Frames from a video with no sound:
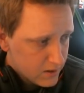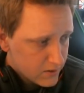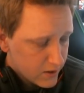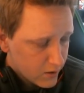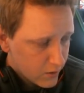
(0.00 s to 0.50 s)

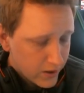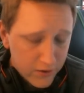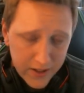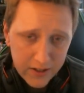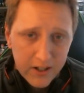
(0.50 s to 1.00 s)
so I
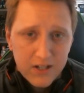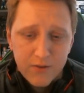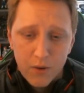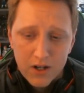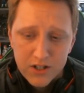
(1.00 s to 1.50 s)
do thank you guys
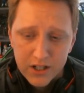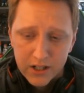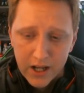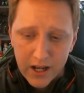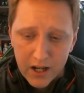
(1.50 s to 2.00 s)
for
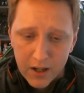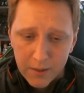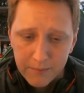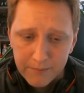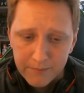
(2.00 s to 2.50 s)
watching, and
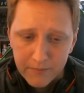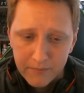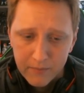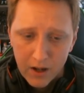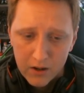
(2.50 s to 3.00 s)

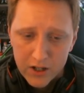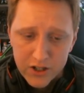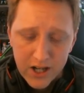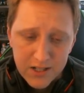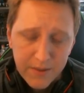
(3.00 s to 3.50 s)
I'll catch
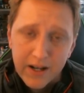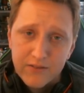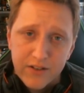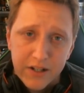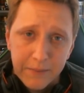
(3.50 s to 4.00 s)
you guys in my
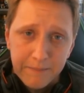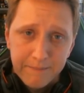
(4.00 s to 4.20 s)
next video.